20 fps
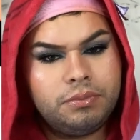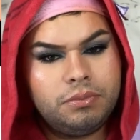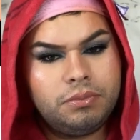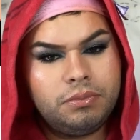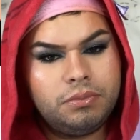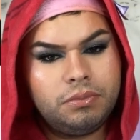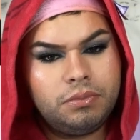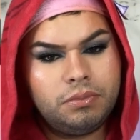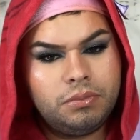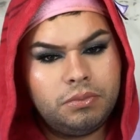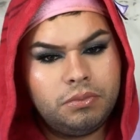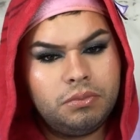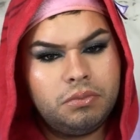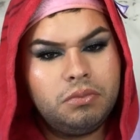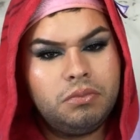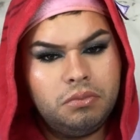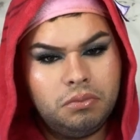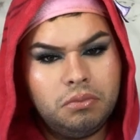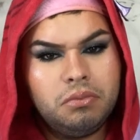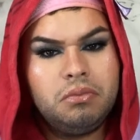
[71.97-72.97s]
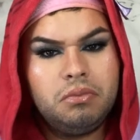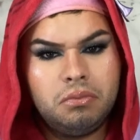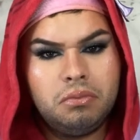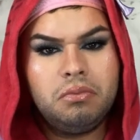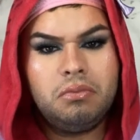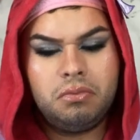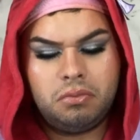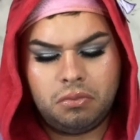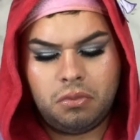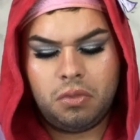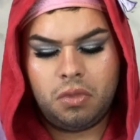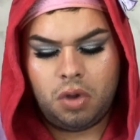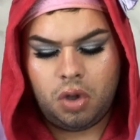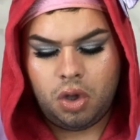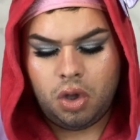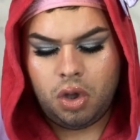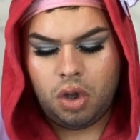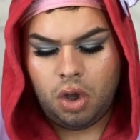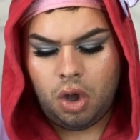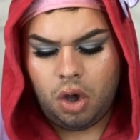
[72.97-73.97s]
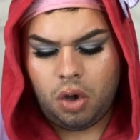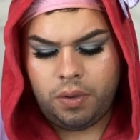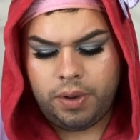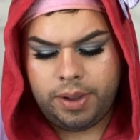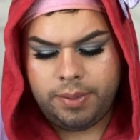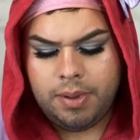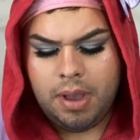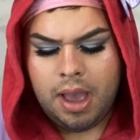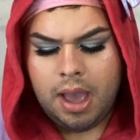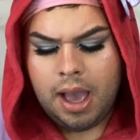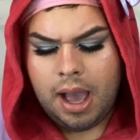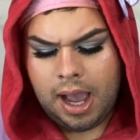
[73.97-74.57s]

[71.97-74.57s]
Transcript: That's the only one I would buy. How about you?